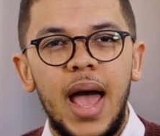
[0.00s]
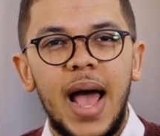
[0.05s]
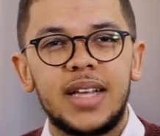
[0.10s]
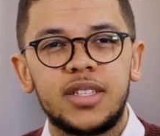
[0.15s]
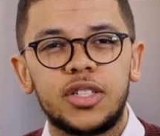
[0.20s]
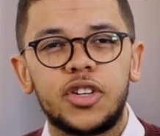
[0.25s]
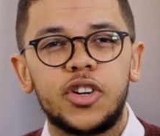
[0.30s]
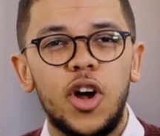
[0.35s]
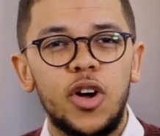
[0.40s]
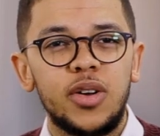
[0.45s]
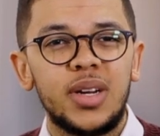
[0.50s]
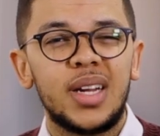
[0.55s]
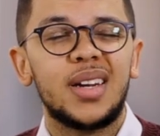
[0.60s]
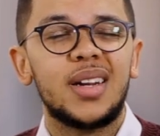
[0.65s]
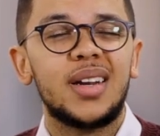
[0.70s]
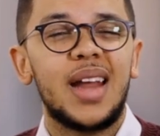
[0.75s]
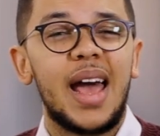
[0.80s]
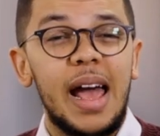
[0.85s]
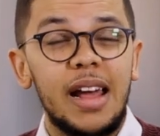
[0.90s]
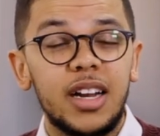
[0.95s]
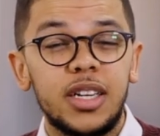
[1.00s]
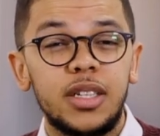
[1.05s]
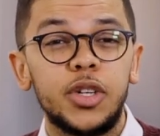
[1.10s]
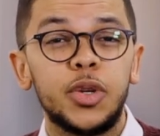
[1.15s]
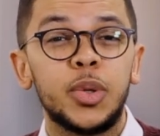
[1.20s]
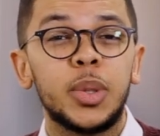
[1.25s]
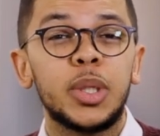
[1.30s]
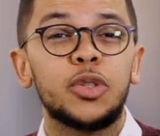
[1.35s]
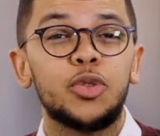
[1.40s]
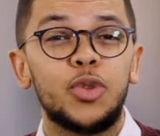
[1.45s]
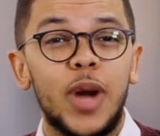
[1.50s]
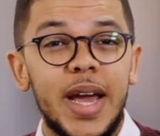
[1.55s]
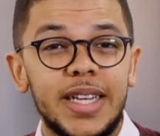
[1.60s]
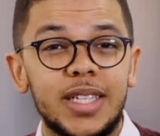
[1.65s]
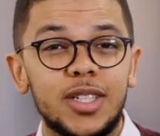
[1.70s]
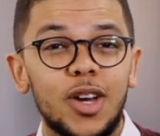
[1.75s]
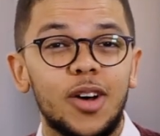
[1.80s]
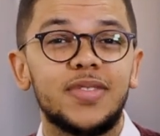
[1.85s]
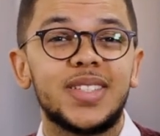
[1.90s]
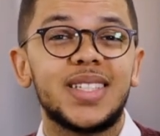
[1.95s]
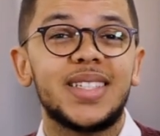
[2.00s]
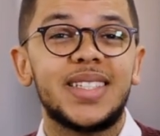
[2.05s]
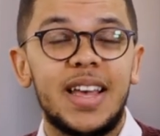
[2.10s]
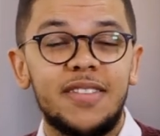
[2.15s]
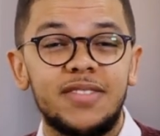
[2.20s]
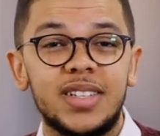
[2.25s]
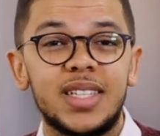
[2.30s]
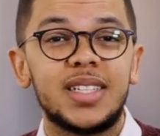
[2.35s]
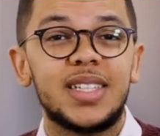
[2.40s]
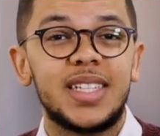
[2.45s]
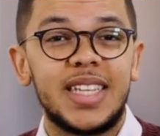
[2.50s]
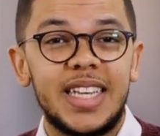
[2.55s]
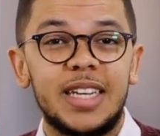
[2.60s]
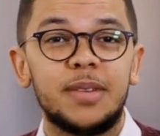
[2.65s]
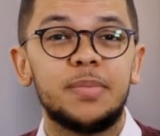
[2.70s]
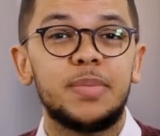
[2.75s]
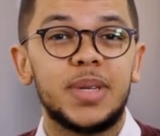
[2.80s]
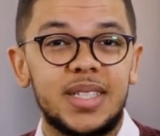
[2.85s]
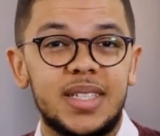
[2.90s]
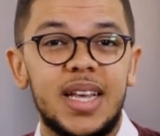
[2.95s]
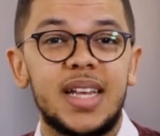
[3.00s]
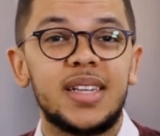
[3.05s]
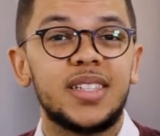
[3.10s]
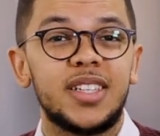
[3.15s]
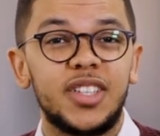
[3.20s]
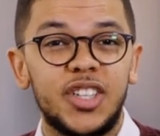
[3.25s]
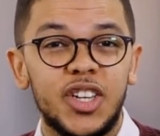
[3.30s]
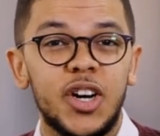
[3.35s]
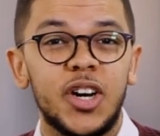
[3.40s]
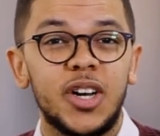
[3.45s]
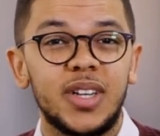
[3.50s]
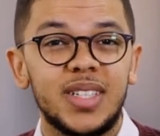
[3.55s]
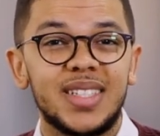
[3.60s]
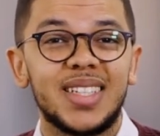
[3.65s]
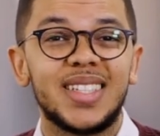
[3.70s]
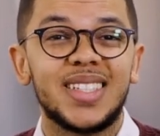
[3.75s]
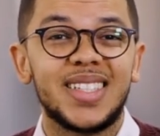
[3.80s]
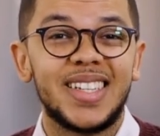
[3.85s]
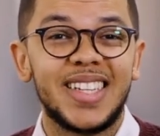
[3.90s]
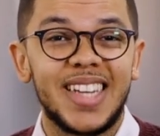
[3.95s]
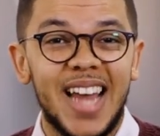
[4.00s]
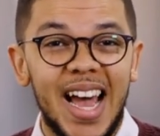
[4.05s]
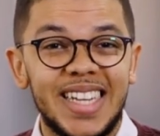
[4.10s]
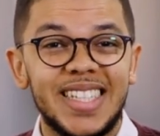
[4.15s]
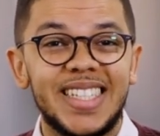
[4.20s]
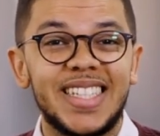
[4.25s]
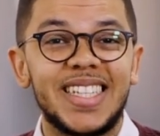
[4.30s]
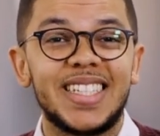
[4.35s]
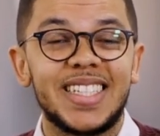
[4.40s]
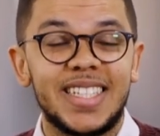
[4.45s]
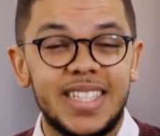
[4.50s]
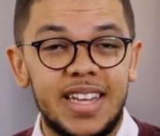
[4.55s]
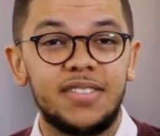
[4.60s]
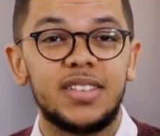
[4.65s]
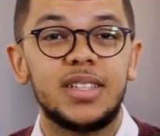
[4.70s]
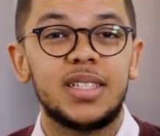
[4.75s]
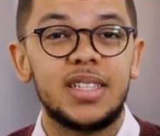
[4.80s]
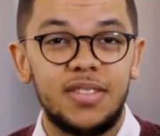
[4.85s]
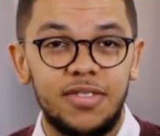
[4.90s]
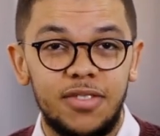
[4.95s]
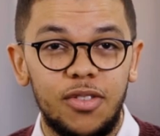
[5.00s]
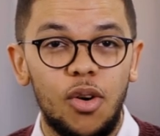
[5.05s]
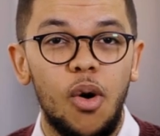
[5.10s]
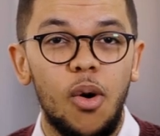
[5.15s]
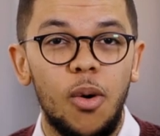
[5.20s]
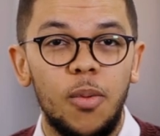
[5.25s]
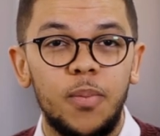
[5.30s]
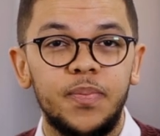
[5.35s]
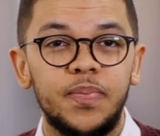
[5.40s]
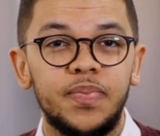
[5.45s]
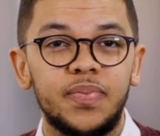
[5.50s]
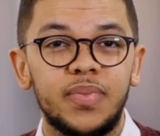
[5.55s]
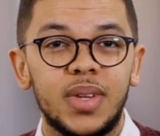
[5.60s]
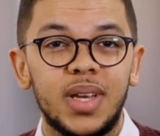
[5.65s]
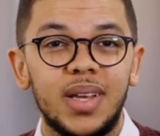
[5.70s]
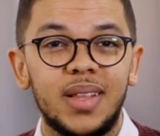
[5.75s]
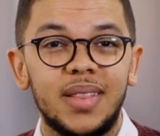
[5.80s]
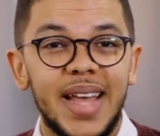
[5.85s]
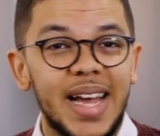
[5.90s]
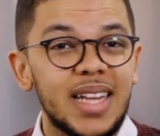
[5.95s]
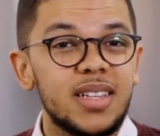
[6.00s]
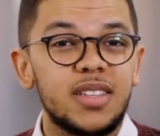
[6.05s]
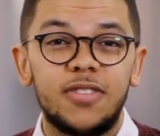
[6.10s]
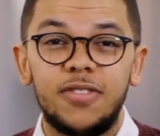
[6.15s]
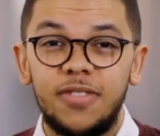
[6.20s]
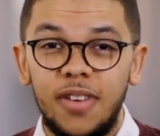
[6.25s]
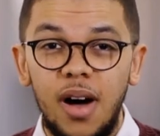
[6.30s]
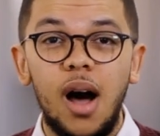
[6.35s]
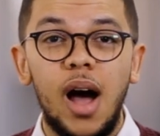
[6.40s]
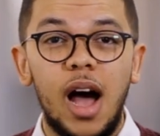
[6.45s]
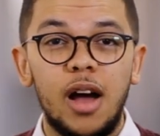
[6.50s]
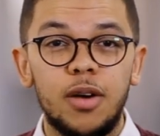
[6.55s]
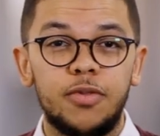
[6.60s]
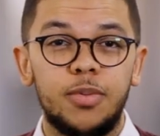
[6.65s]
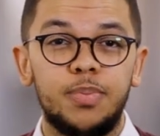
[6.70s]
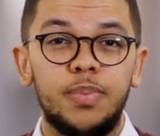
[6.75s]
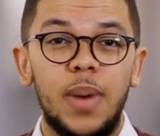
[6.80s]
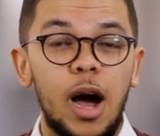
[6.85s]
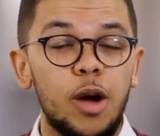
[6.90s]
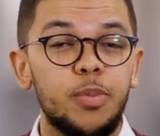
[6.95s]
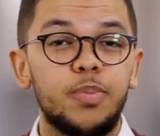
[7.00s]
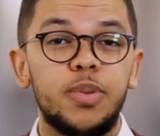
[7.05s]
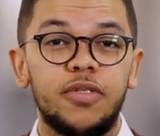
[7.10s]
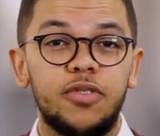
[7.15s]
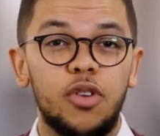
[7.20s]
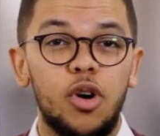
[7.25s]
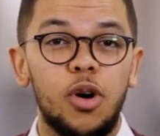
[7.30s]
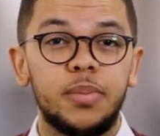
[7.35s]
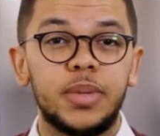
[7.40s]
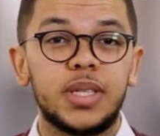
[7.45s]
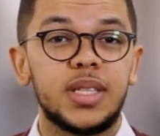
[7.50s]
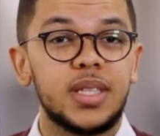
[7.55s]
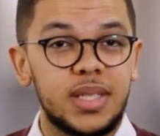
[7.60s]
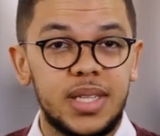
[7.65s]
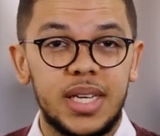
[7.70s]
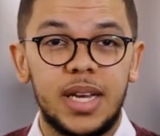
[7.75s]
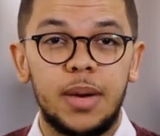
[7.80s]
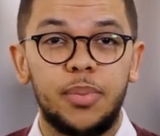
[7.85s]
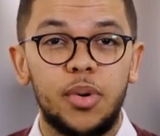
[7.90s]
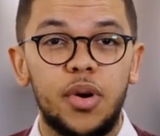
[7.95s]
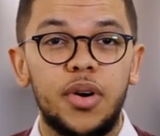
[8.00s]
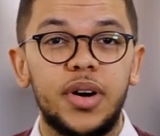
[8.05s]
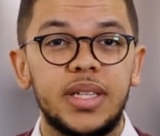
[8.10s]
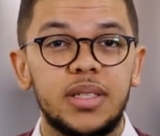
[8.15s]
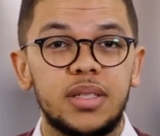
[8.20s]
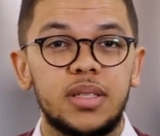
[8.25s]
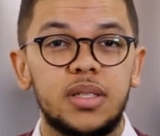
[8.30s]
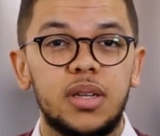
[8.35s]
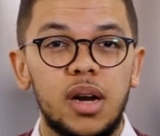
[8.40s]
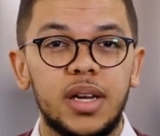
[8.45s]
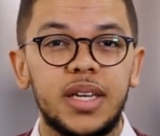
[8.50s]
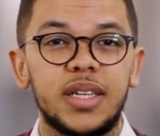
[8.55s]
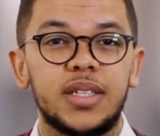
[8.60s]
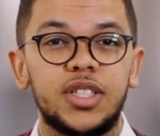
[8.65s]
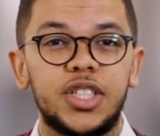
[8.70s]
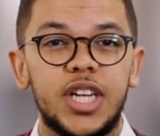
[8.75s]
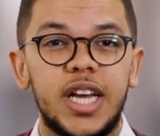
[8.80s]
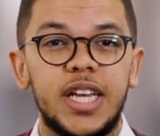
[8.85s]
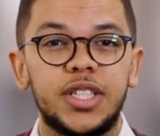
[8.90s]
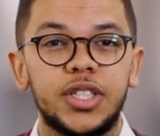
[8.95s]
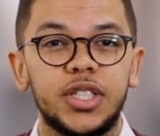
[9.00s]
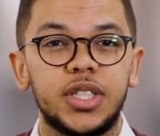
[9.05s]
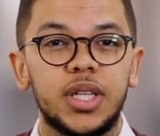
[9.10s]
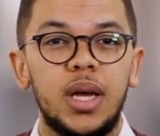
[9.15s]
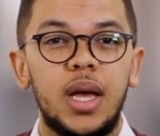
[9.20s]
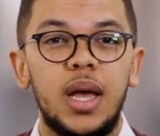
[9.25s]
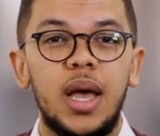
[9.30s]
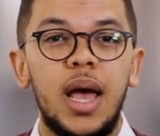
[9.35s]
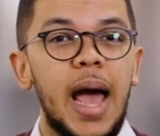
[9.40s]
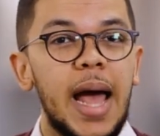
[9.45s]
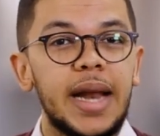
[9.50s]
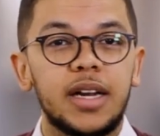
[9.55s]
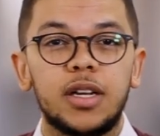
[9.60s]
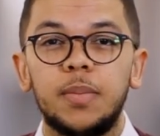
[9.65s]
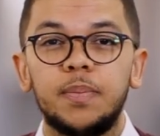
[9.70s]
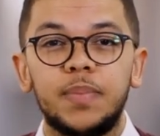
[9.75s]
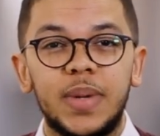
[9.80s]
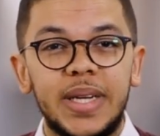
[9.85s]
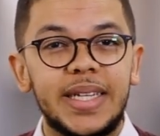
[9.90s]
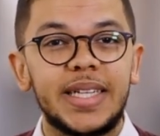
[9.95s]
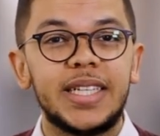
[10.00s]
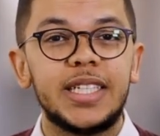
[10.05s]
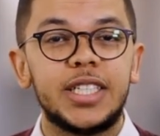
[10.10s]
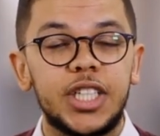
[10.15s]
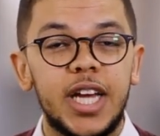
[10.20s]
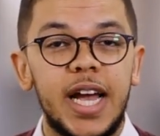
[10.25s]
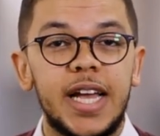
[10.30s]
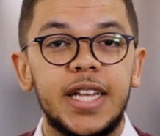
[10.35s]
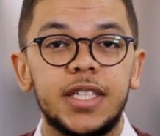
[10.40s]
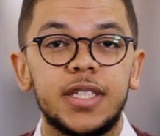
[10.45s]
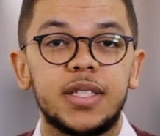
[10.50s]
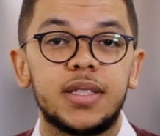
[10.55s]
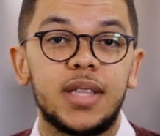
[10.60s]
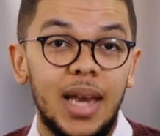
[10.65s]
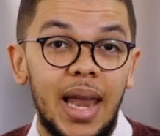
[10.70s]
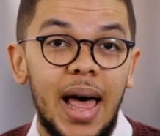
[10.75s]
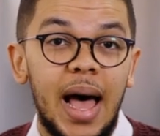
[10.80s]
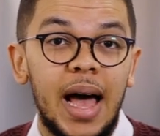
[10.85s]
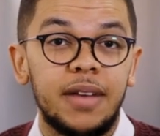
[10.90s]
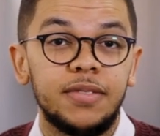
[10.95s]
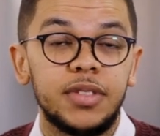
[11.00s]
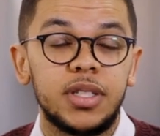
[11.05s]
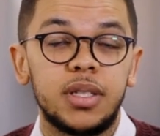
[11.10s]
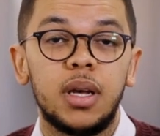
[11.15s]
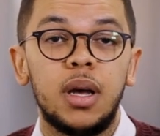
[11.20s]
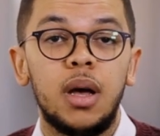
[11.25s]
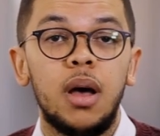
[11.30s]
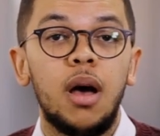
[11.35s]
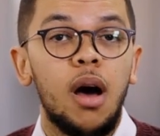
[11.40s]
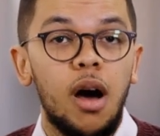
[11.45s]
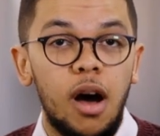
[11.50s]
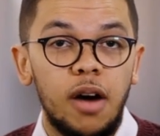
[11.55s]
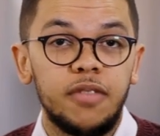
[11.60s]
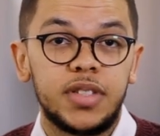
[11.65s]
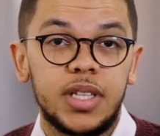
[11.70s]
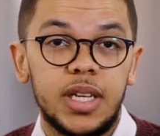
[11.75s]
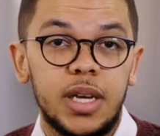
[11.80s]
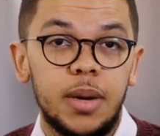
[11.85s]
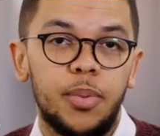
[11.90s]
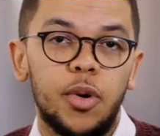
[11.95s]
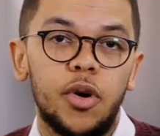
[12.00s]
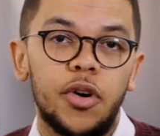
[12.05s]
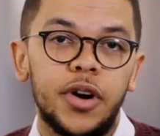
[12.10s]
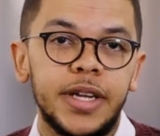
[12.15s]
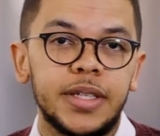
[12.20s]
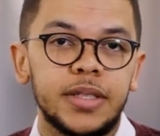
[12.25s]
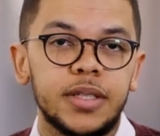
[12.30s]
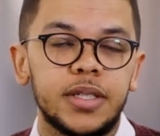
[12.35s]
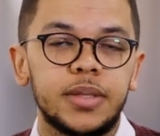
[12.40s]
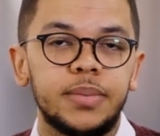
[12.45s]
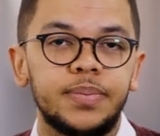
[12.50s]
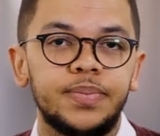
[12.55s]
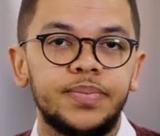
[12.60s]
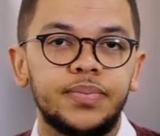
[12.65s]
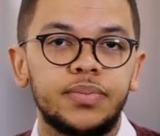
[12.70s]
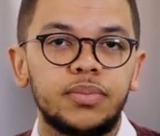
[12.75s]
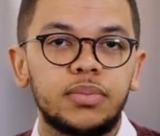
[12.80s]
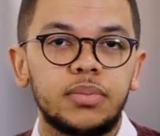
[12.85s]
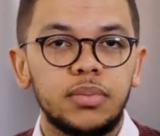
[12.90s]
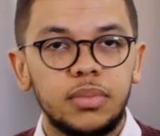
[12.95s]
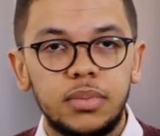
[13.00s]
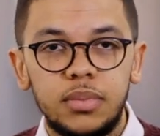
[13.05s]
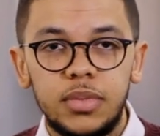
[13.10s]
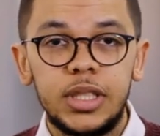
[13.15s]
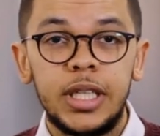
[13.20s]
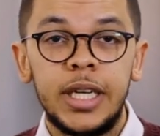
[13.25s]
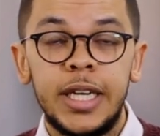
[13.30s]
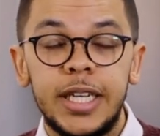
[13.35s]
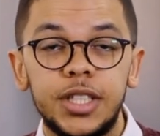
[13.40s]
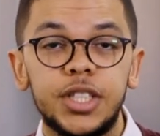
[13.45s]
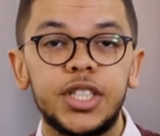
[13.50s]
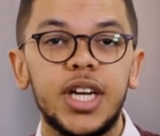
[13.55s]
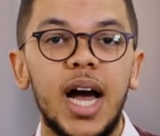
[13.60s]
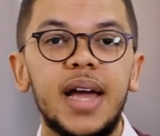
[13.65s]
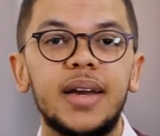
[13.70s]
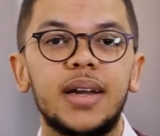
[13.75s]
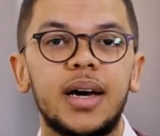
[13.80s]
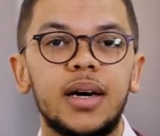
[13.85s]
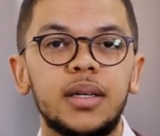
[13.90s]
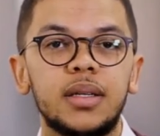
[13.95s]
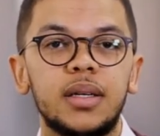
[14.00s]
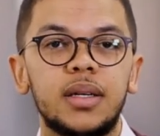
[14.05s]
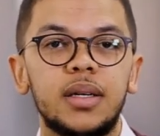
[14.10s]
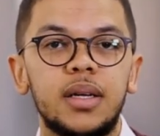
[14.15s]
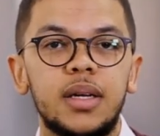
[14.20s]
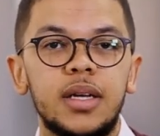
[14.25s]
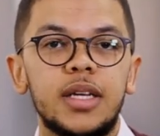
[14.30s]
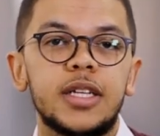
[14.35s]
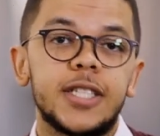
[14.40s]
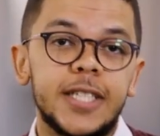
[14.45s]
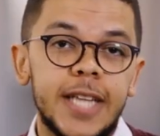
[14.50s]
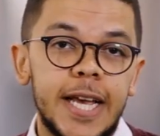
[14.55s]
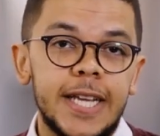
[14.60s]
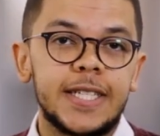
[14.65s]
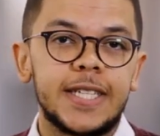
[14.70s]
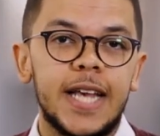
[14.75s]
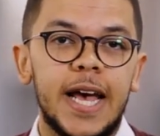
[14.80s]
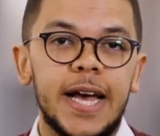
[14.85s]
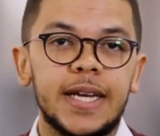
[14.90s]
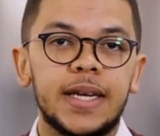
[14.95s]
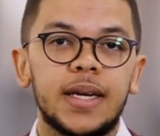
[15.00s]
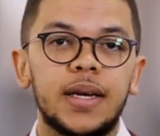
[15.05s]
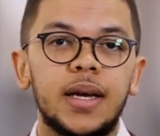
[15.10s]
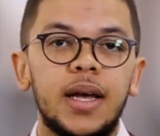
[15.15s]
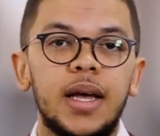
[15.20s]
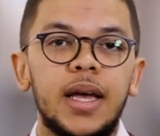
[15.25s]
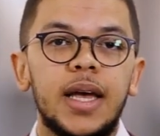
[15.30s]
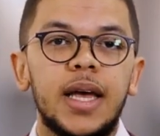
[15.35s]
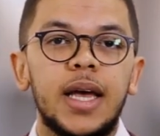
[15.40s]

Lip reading: has grown at an annual rate of 17% a year since 1974. That's far outperformed the Singaporean Stock Exchange and completely changed the lives of Singaporeans. In China, SASAC